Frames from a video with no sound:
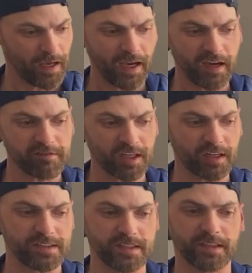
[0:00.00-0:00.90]
have an
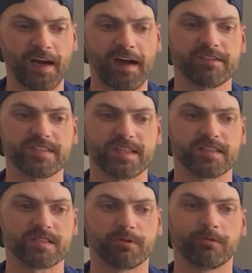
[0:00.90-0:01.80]
idea, have a
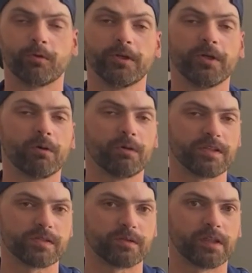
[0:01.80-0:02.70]
sense before you go
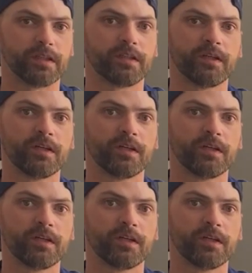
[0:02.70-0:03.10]
into it